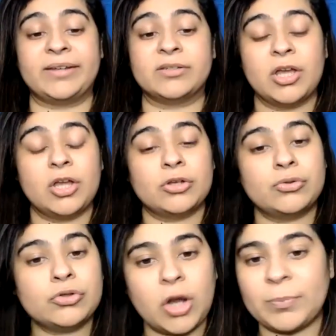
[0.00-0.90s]
and
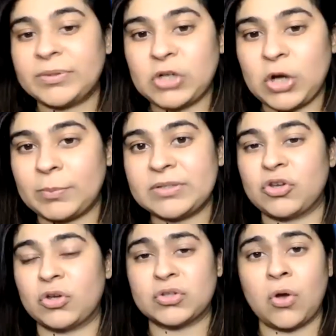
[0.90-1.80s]
do drop in the
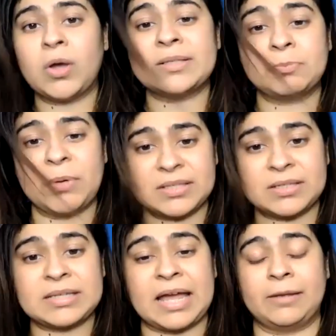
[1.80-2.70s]
comments your scores,
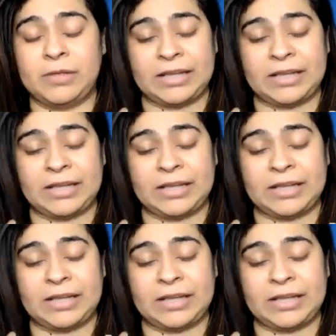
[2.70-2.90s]
percentile,